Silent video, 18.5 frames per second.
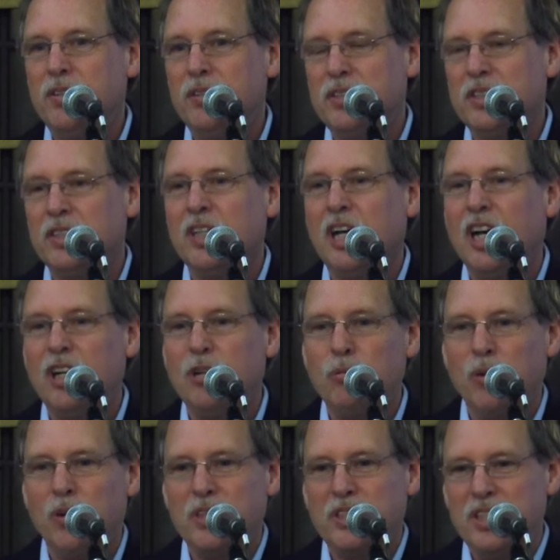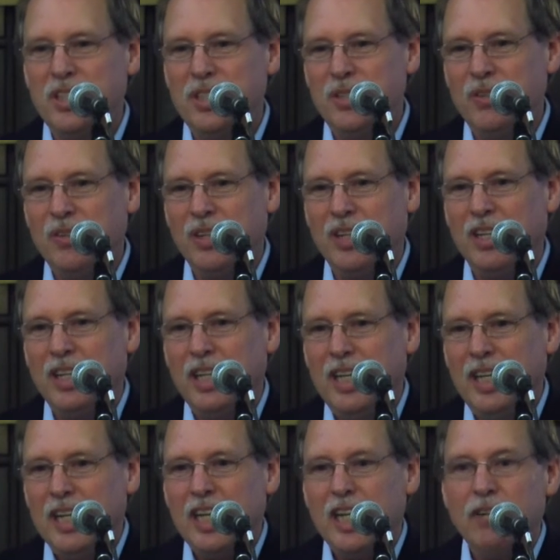There's a lot of work to do and
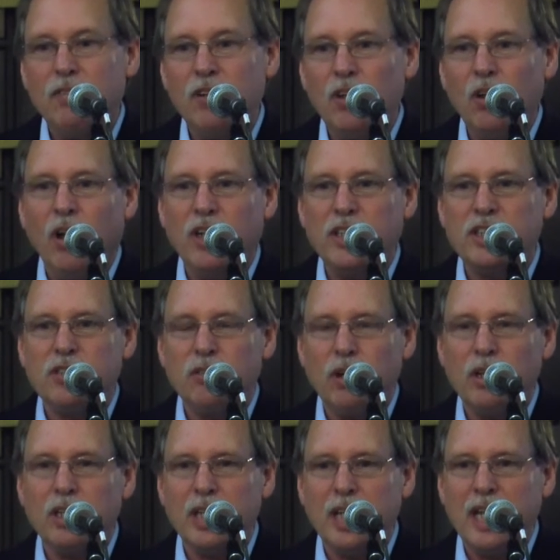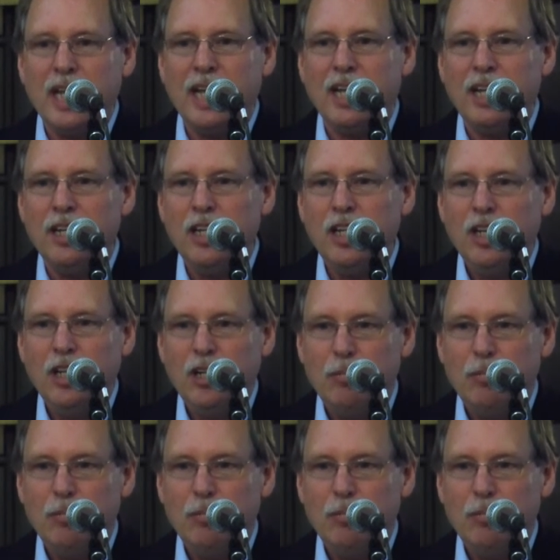kind of a long struggle ahead,